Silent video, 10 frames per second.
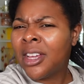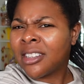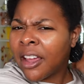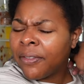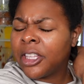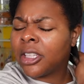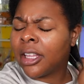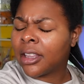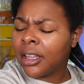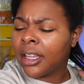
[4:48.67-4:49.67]
definitely
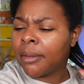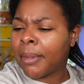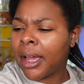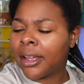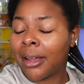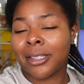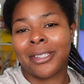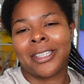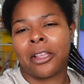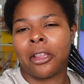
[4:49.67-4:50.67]
click the link in my, I was going
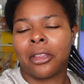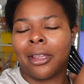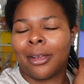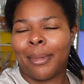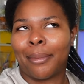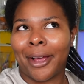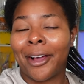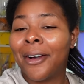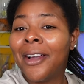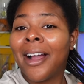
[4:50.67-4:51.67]
to say click the link in my bio.